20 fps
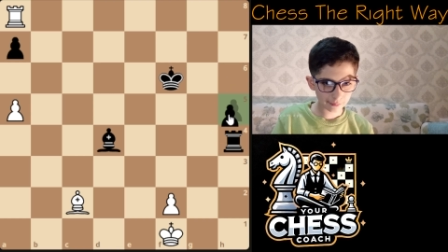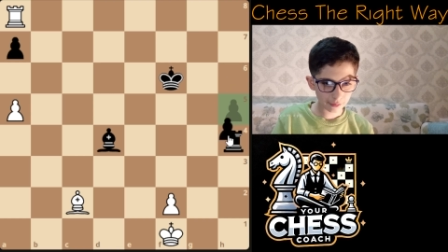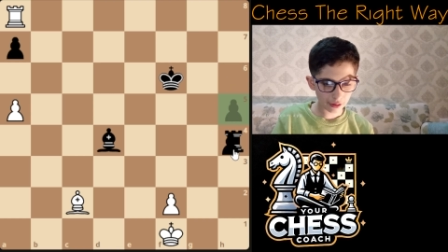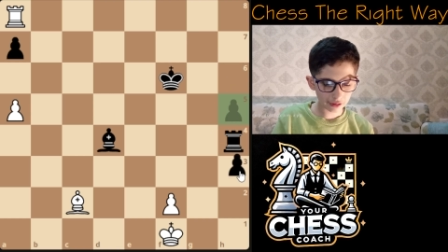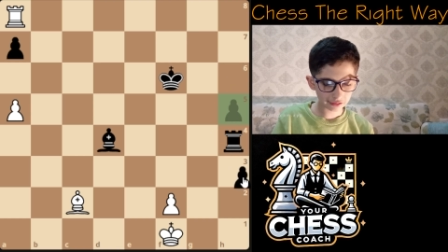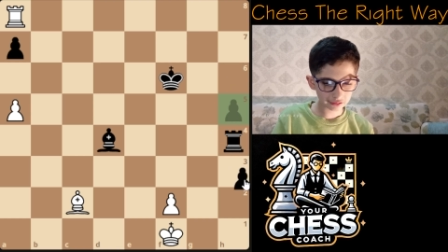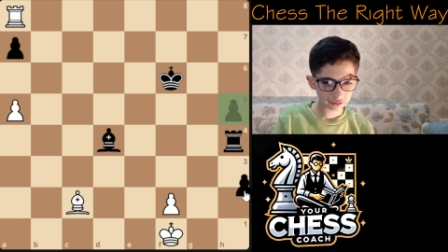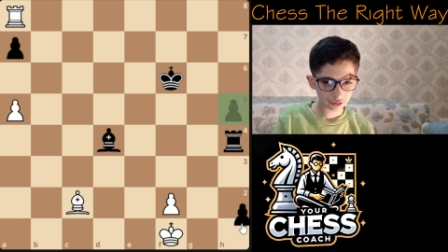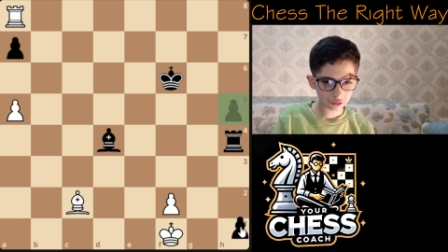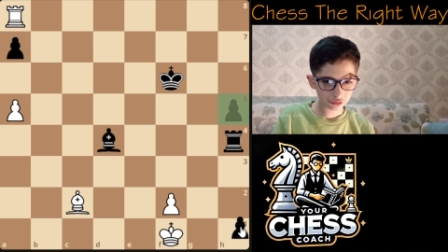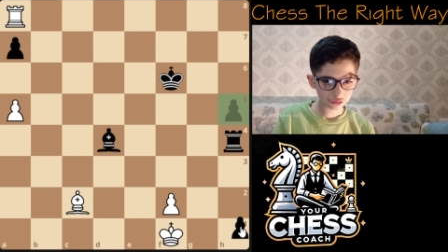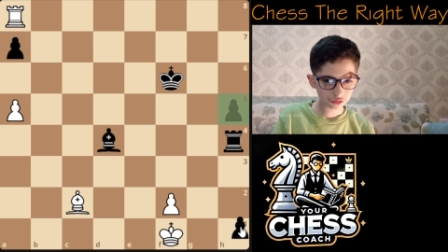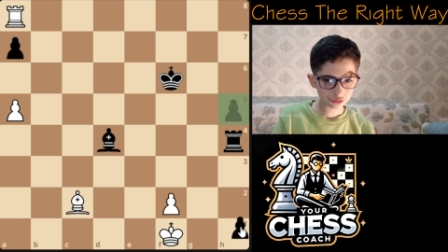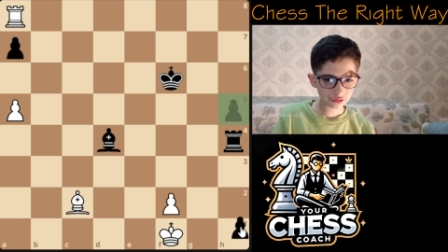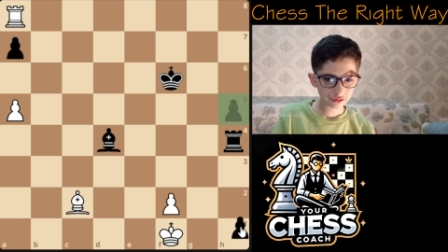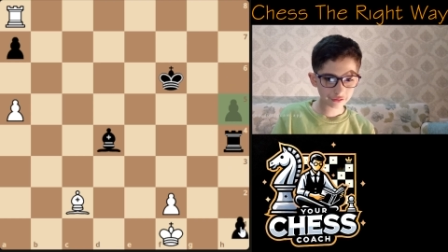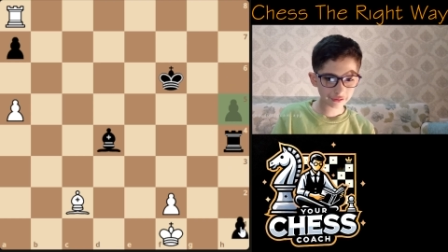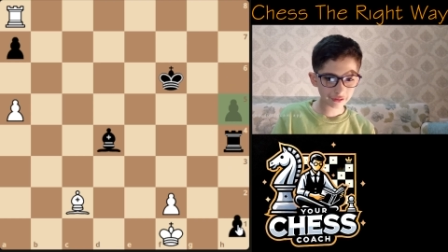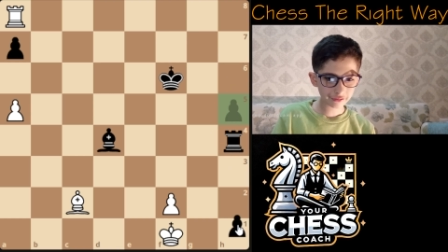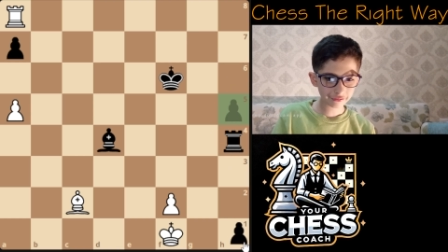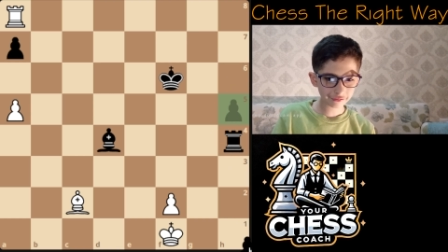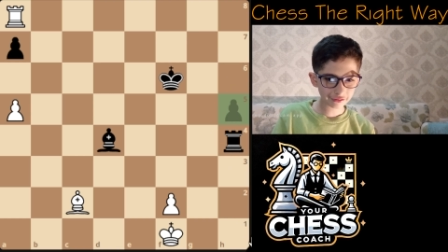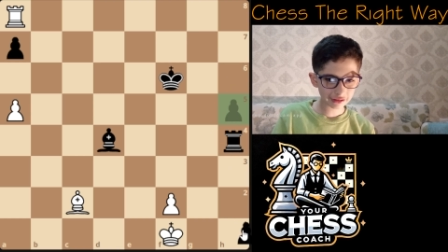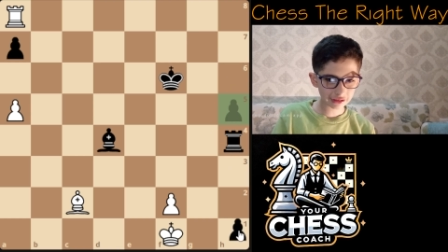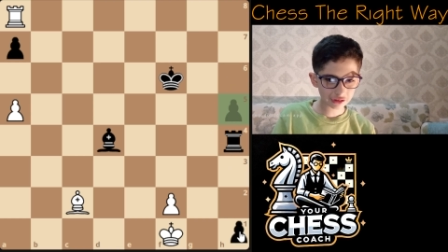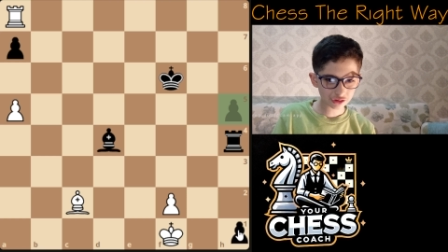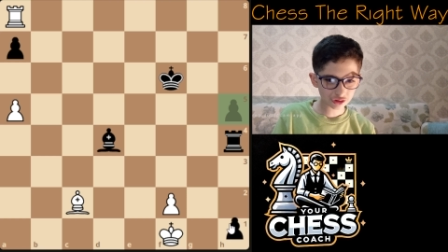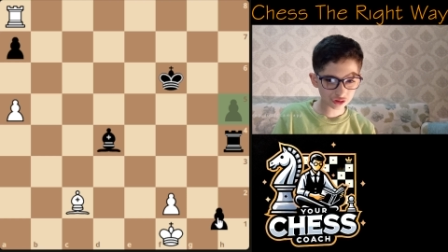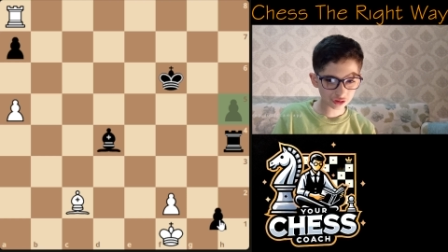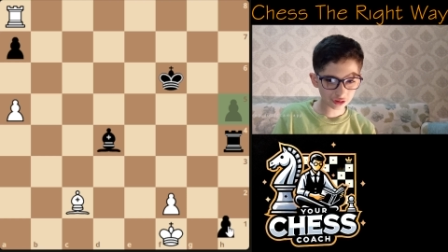pawn closer to the
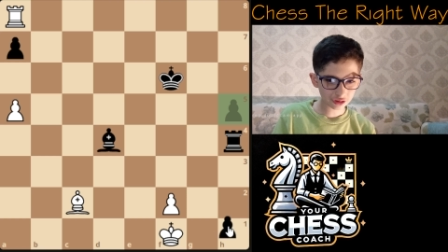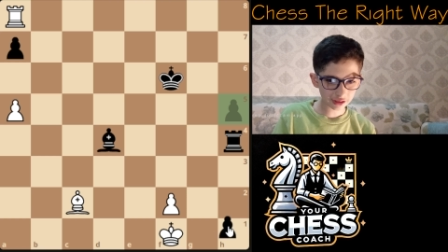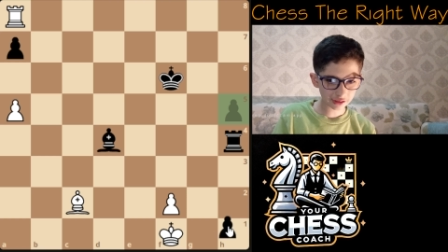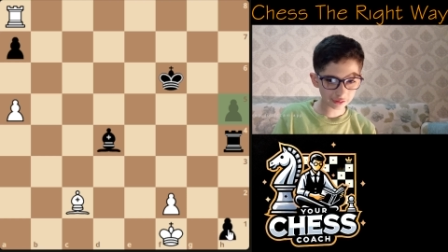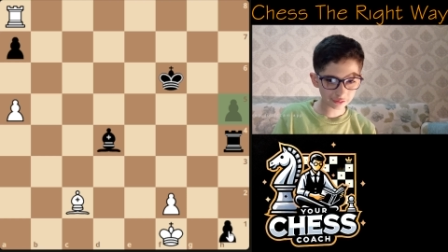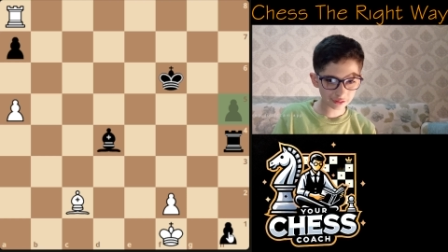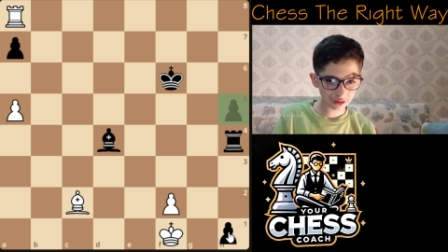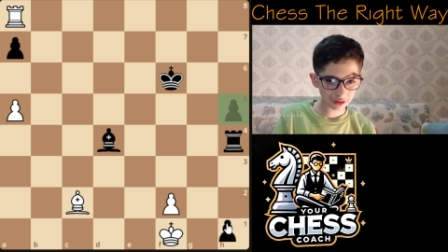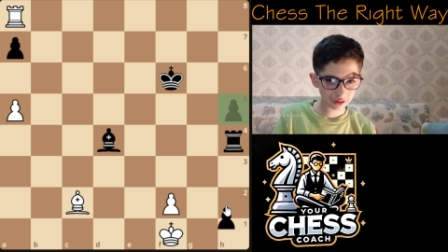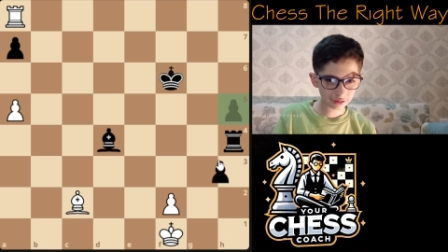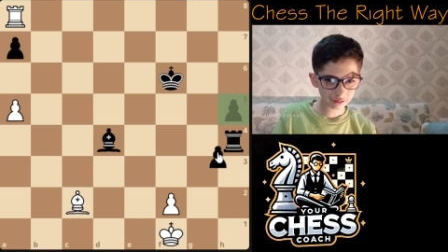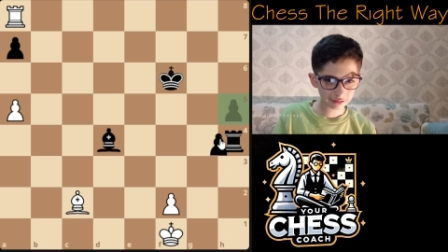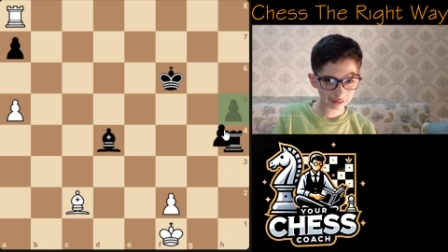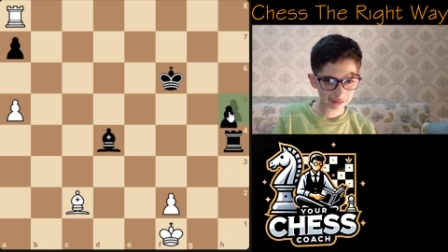finish line where